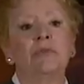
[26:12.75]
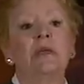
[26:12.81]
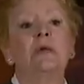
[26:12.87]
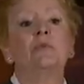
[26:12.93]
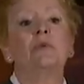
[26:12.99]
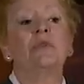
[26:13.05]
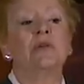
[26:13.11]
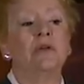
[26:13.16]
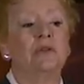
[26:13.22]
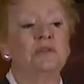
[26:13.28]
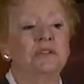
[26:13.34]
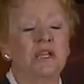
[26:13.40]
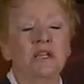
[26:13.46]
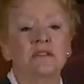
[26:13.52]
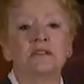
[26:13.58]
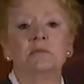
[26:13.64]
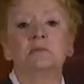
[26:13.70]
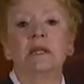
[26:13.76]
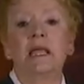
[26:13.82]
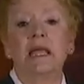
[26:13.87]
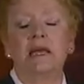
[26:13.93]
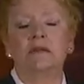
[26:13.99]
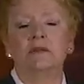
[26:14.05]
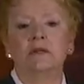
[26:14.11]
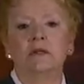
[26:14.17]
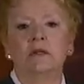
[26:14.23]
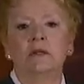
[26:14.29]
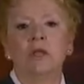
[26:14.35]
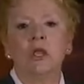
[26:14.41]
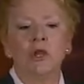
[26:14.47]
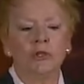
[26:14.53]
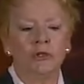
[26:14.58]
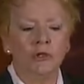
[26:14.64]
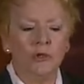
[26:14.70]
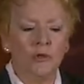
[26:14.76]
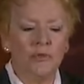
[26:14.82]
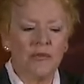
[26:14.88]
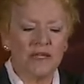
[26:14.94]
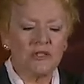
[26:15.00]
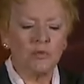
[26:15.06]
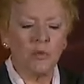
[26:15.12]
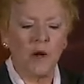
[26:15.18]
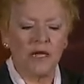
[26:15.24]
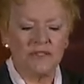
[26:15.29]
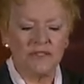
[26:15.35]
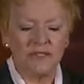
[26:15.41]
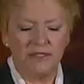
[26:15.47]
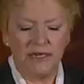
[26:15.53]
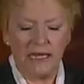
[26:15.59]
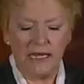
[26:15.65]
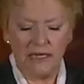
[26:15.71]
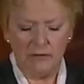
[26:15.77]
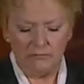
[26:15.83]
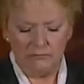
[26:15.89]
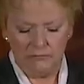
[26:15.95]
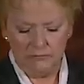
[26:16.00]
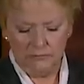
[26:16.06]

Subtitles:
They were there to take some land. You know, that's why today,